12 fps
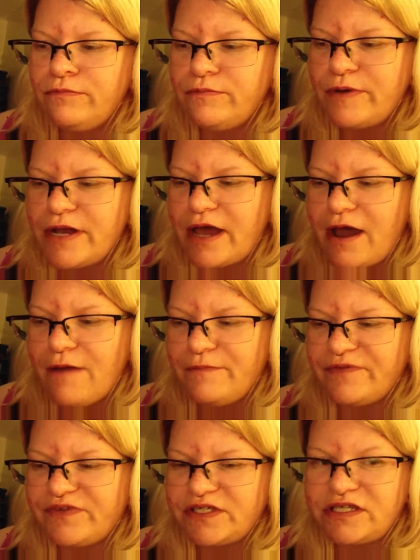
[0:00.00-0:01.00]
But
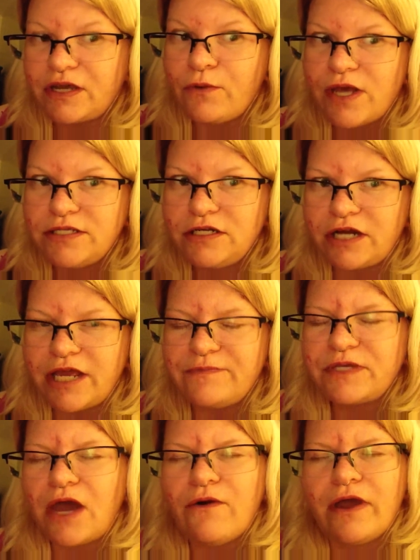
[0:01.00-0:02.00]
if the sequester
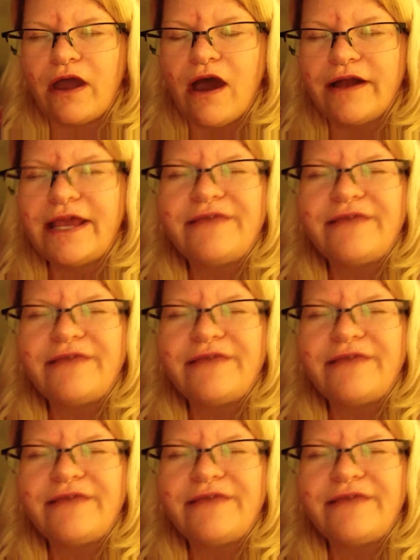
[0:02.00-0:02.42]
keeps going on,